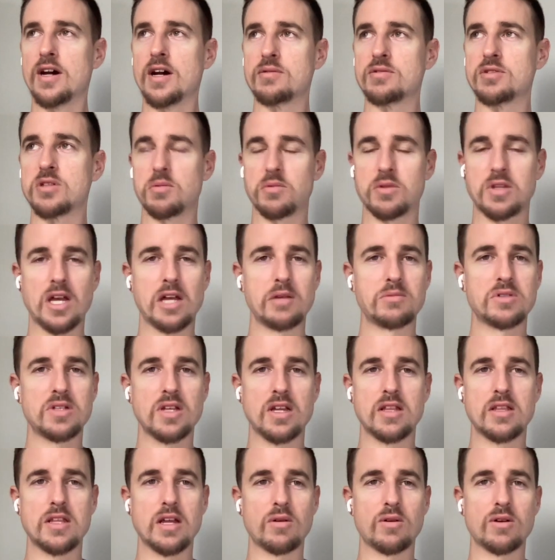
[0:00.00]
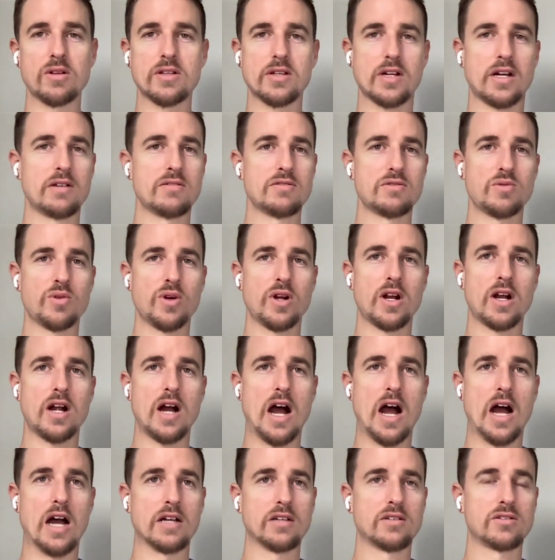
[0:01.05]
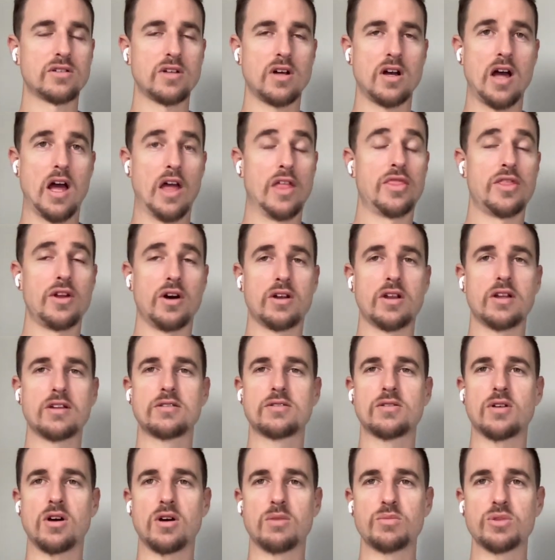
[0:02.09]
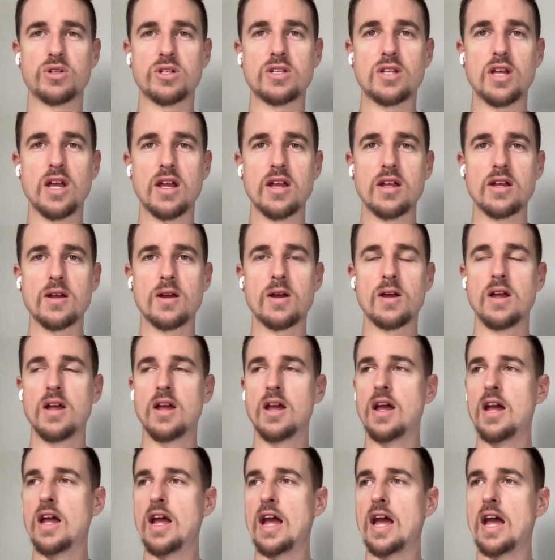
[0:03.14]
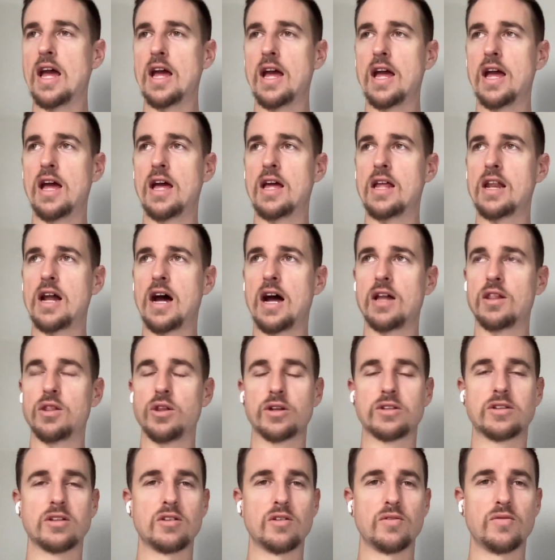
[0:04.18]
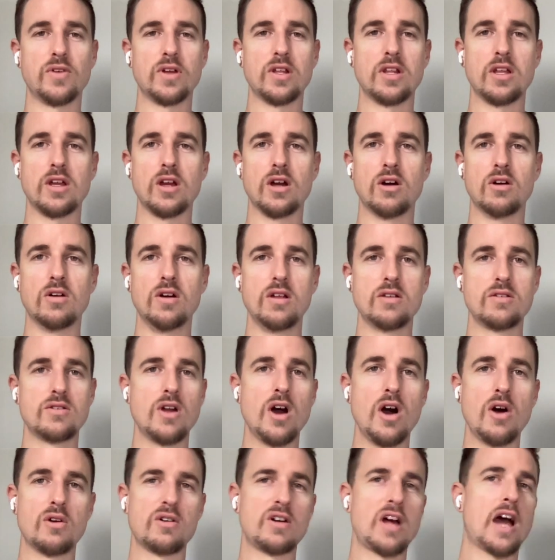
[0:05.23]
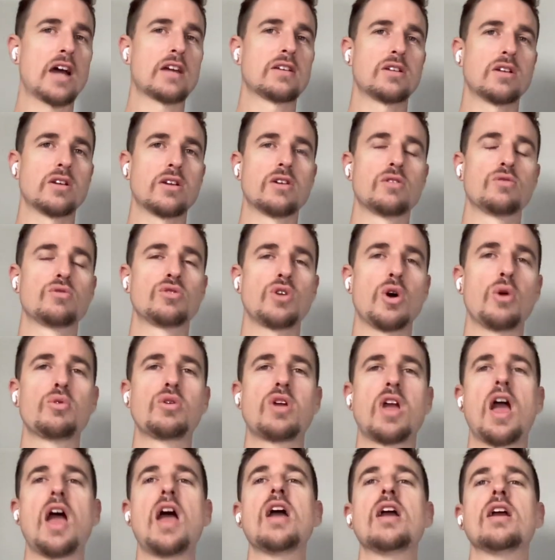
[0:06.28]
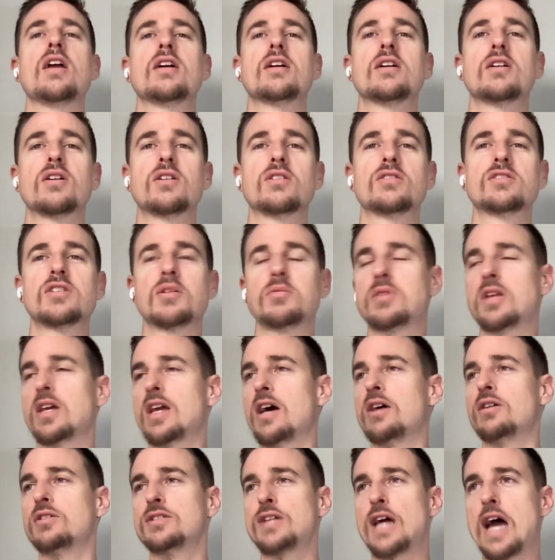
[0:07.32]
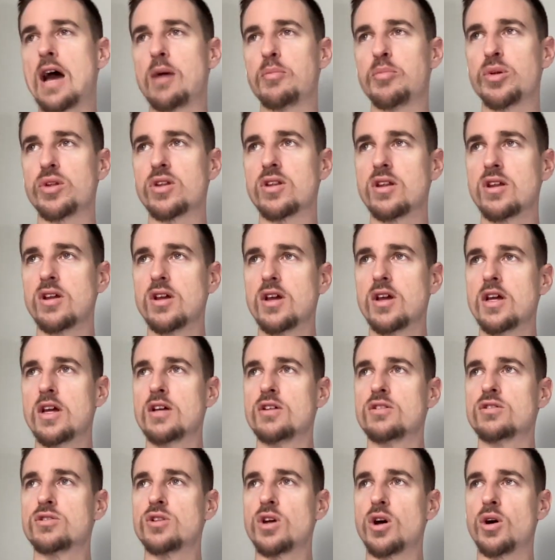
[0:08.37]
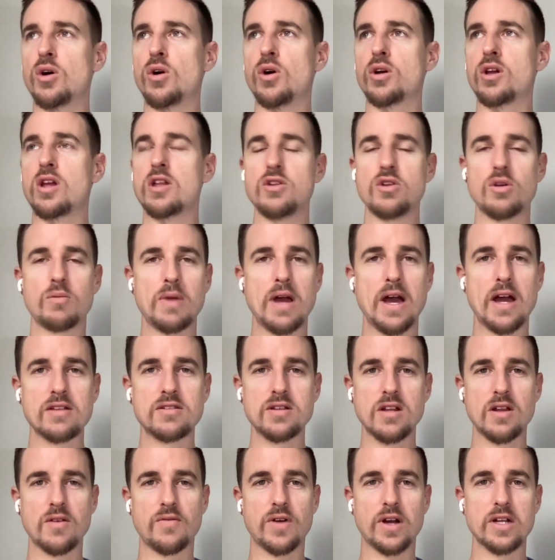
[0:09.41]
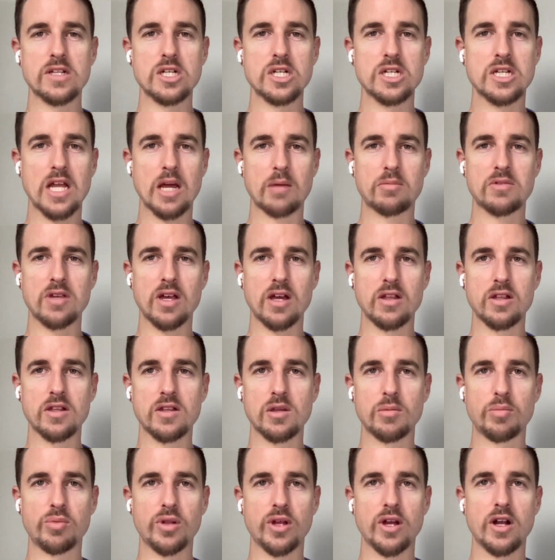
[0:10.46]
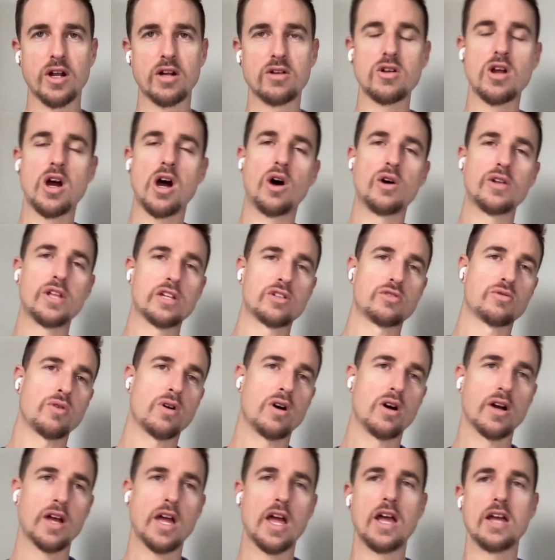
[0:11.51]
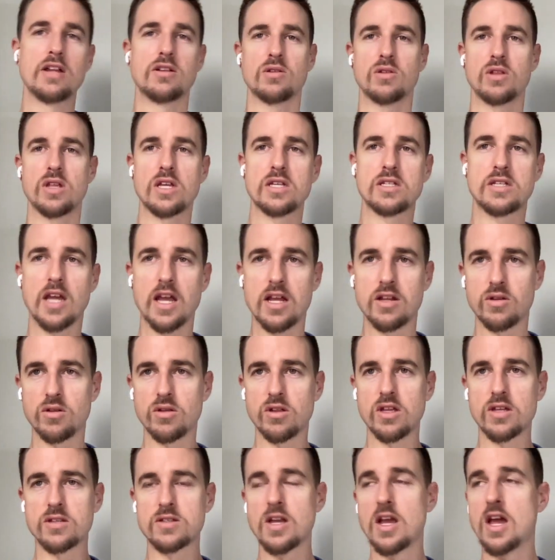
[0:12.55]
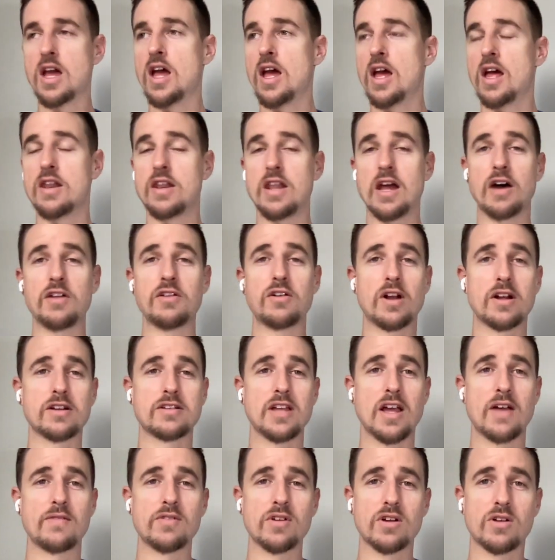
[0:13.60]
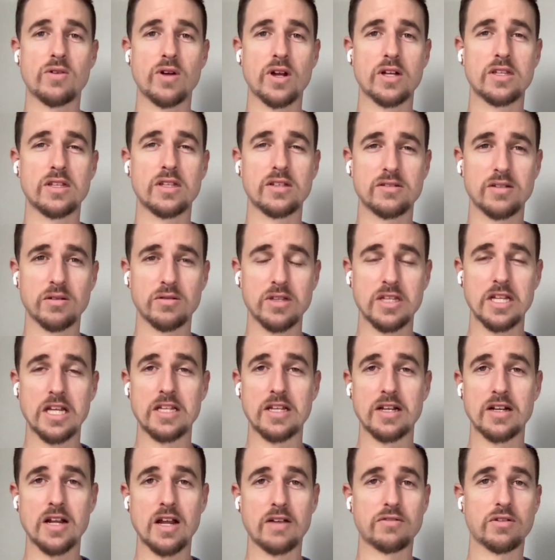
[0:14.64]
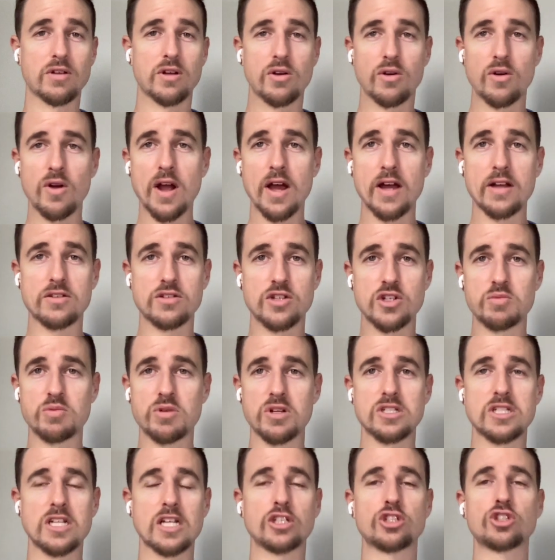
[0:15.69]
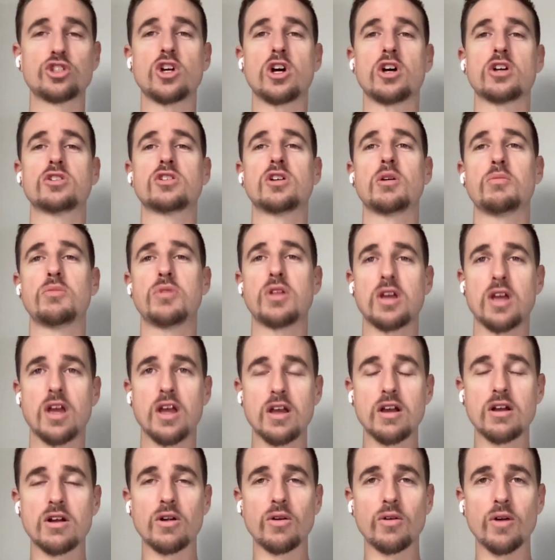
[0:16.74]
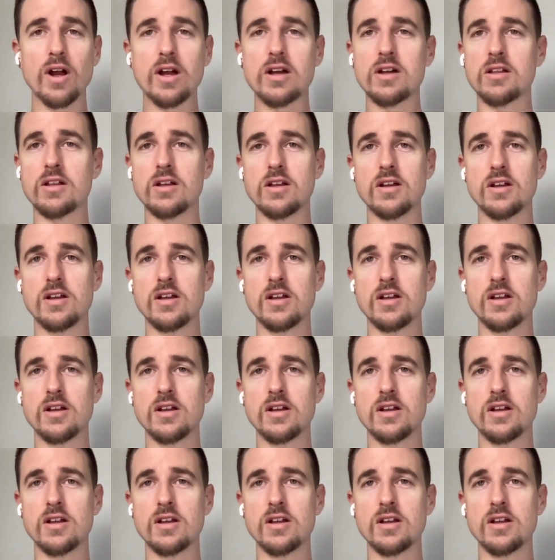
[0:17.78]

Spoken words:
Sometimes there were times where I thought I saw a mistake, and I looked at the video and no, actually it was okay, or something else happened. So can you imagine if I just kept telling the player, no, that's wrong, hey, do this, hey, do this. Now they're actually having to correct something they didn't have to correct just because I saw something incorrectly.